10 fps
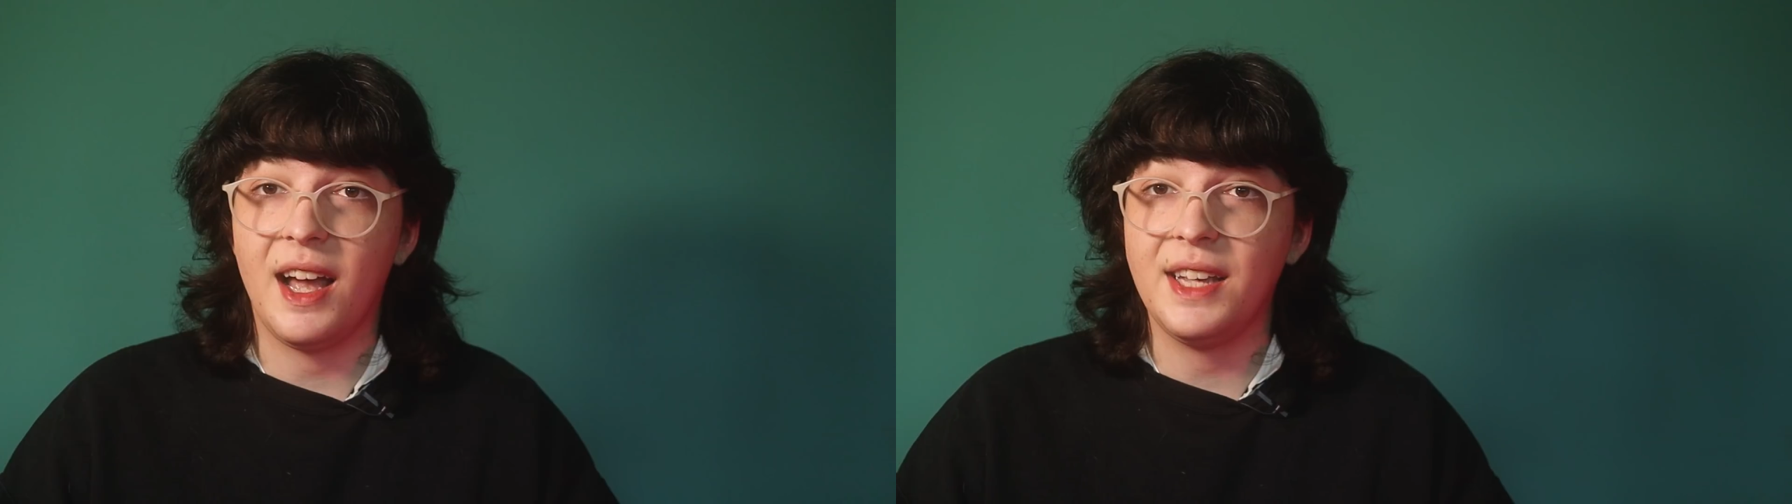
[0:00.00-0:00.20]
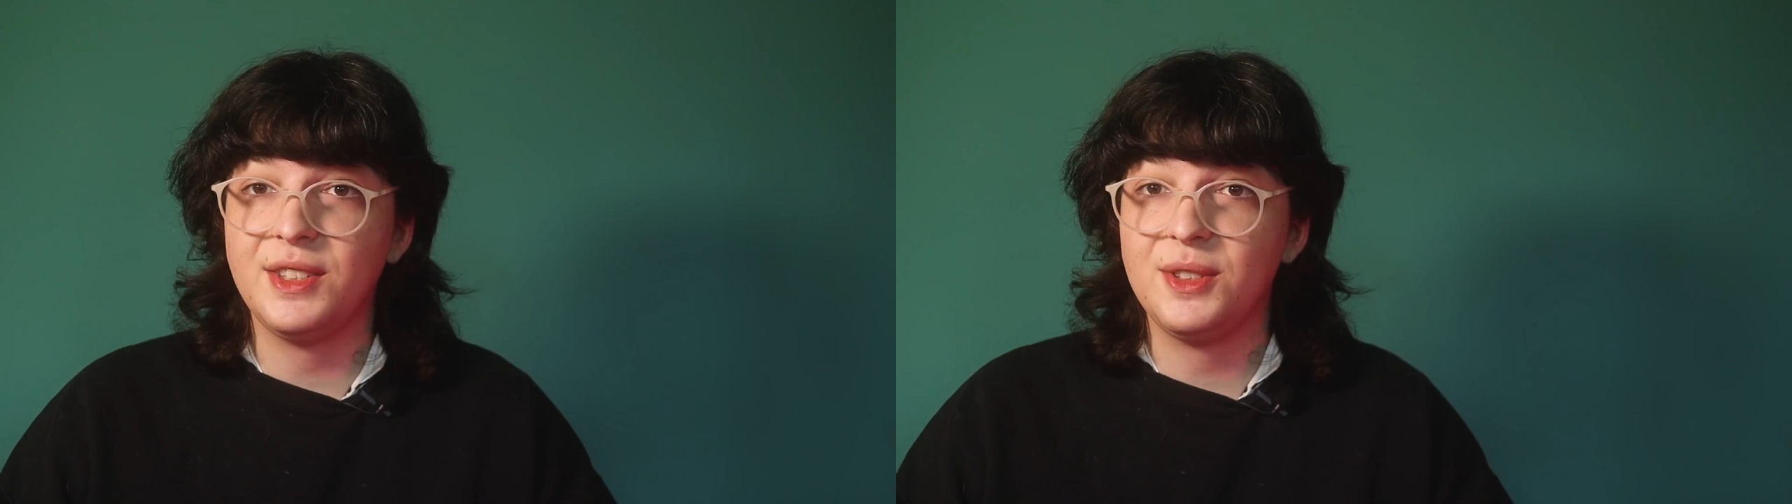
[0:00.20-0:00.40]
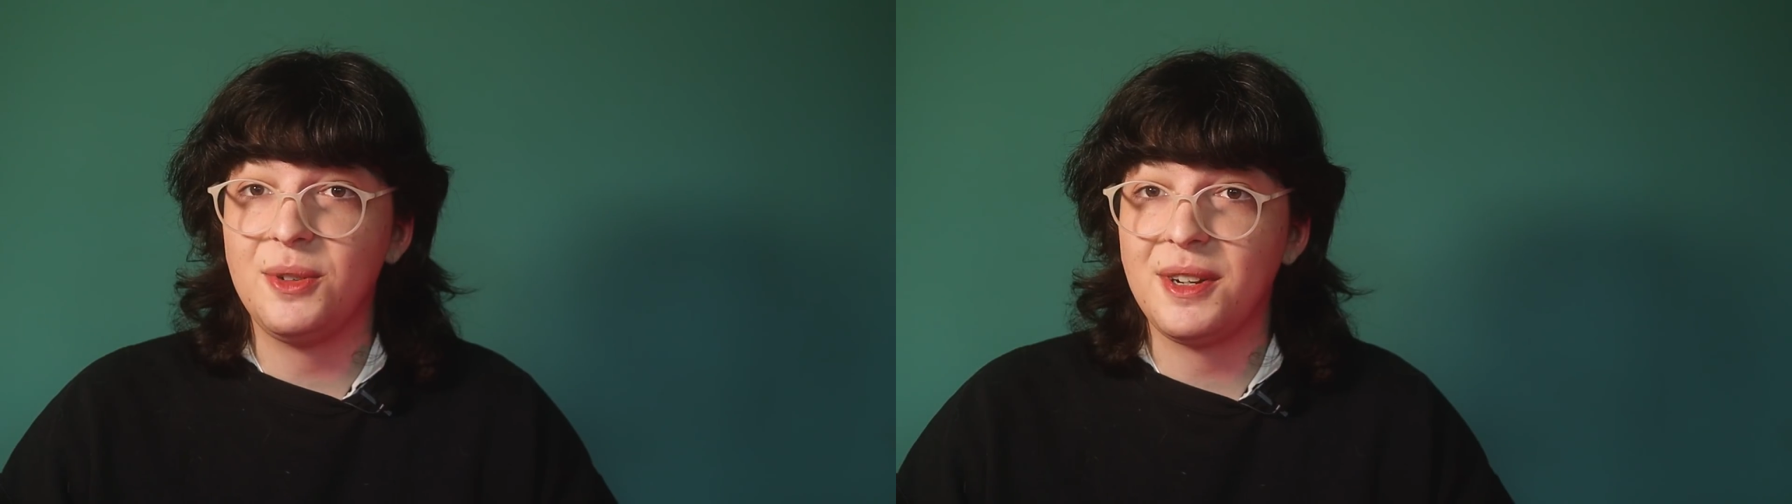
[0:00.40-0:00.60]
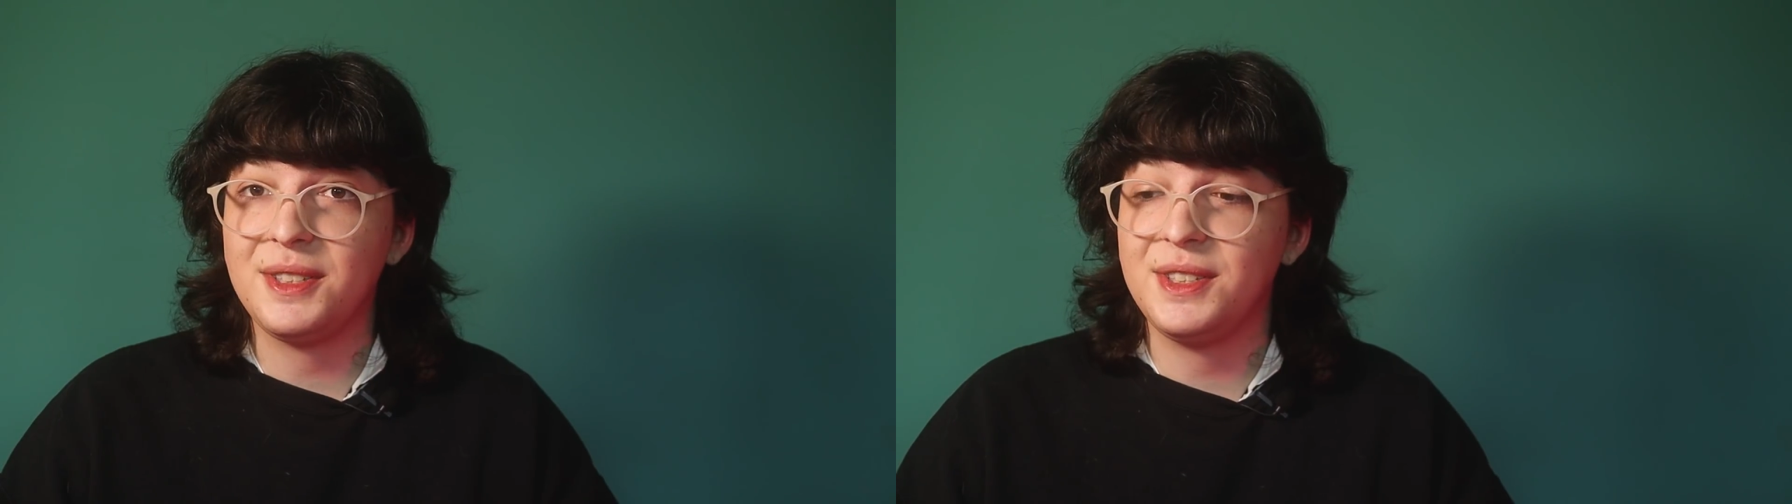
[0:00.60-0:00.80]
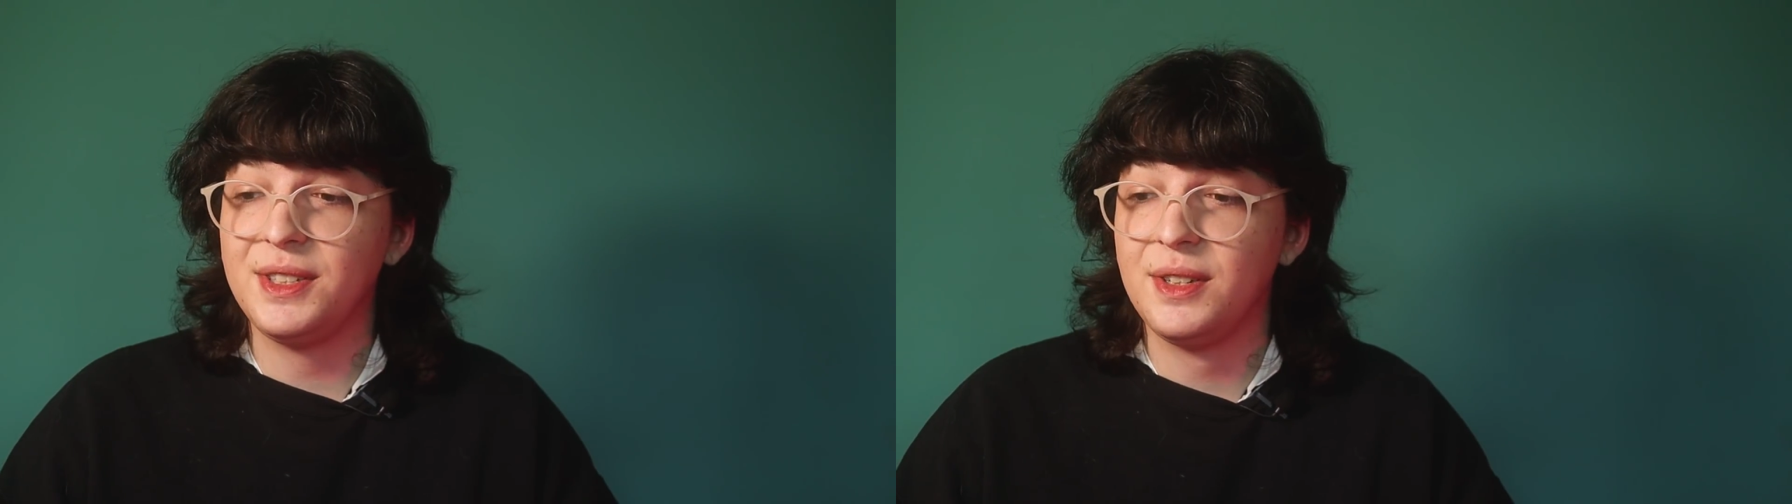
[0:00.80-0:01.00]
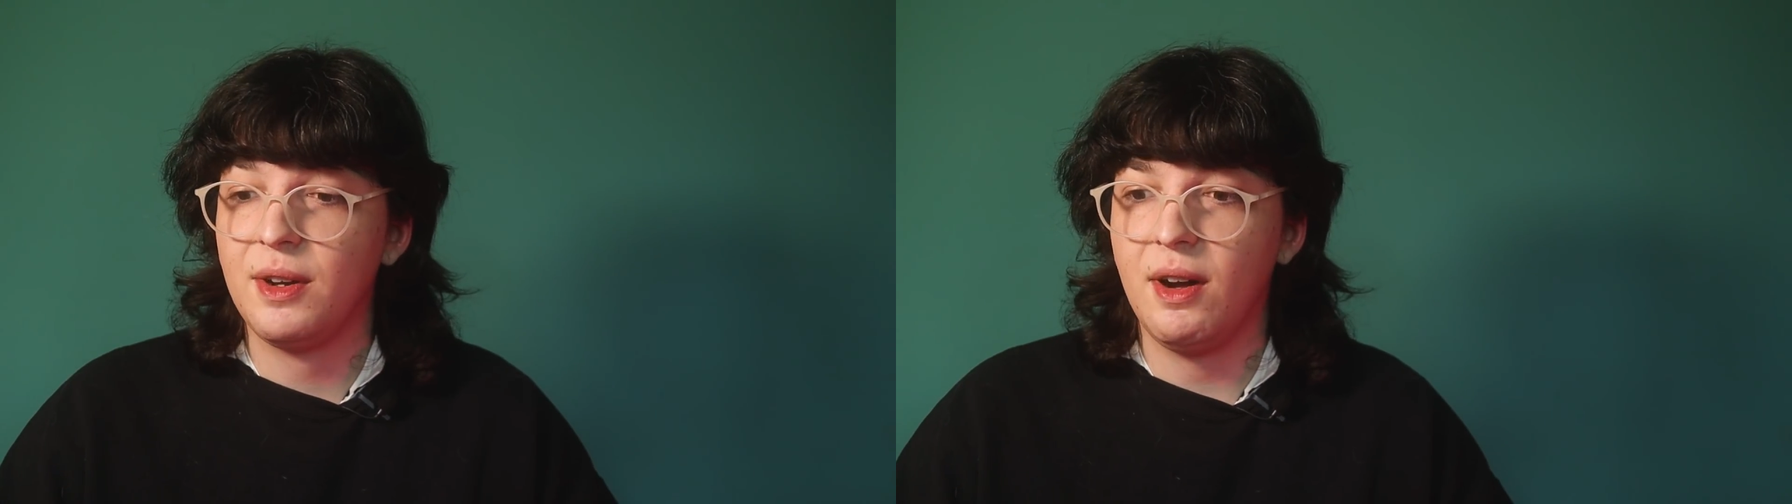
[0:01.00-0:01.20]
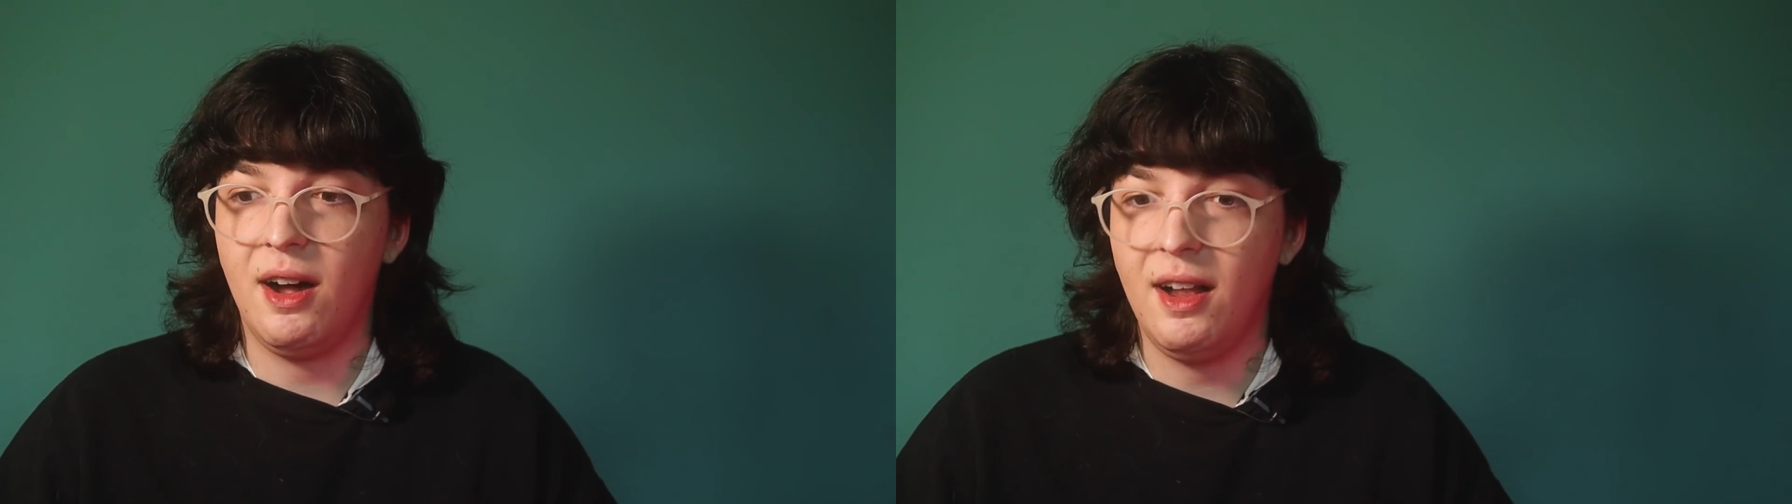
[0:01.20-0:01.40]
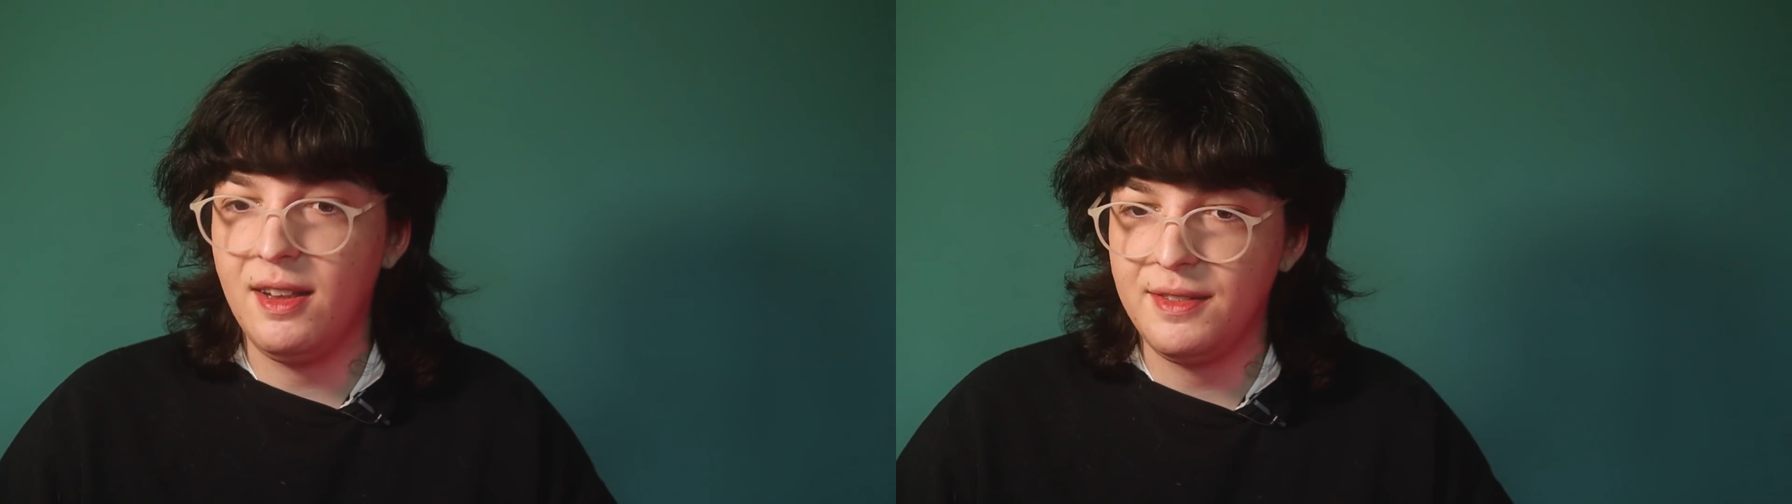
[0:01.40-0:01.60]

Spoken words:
I sourced all